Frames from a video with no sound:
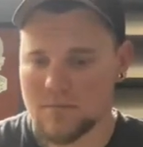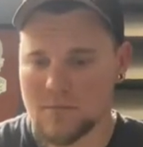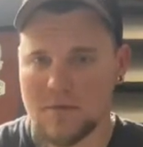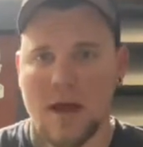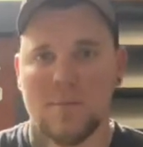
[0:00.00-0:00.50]

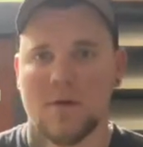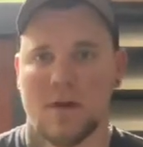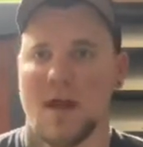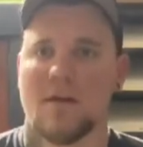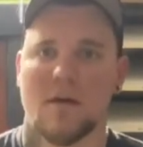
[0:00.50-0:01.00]
leopard
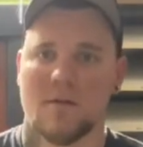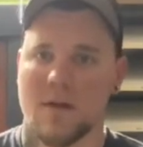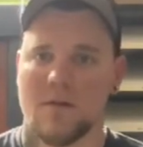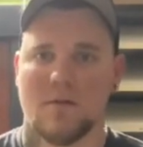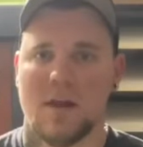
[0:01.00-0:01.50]
gecko
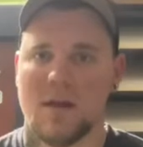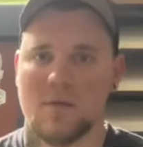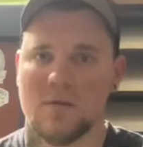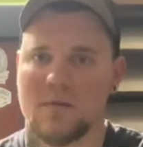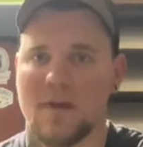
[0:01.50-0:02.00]
that you take
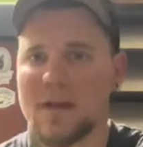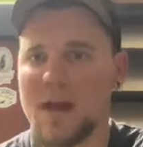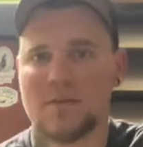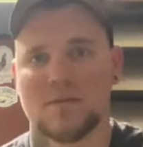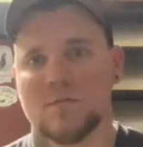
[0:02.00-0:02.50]
on
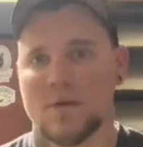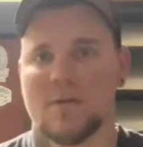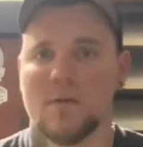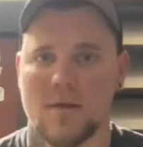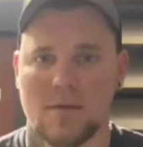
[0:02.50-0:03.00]
vacation with
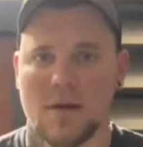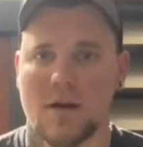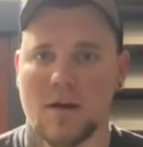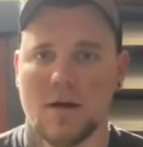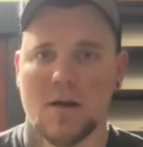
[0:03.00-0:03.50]
you every
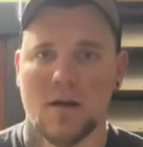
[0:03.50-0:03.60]
year